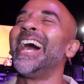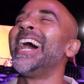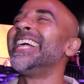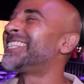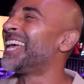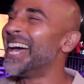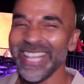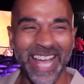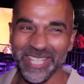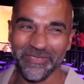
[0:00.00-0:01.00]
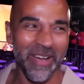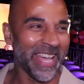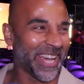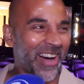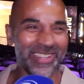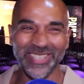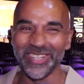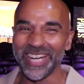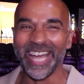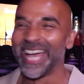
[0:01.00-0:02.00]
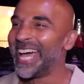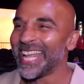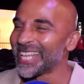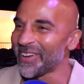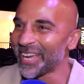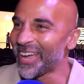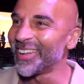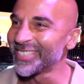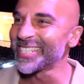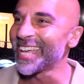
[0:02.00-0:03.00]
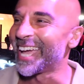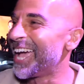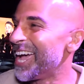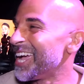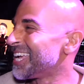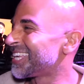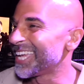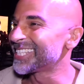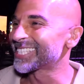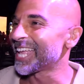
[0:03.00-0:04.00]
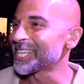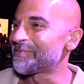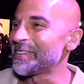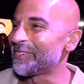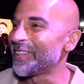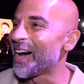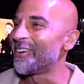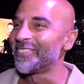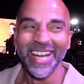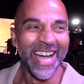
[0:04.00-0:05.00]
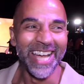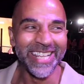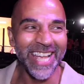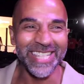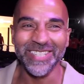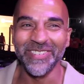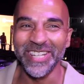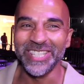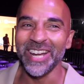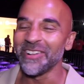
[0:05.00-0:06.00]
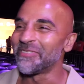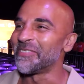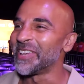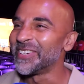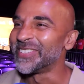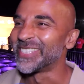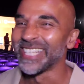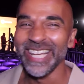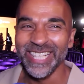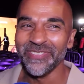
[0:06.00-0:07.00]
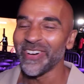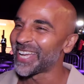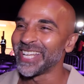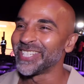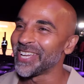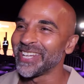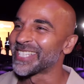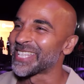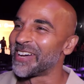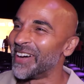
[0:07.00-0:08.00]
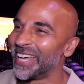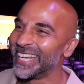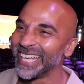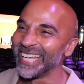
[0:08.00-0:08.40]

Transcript: That's why Carl's done it. That's why Carl does it. He, he slags people off and then gets them on his channel for views. He's fucking genius, that man.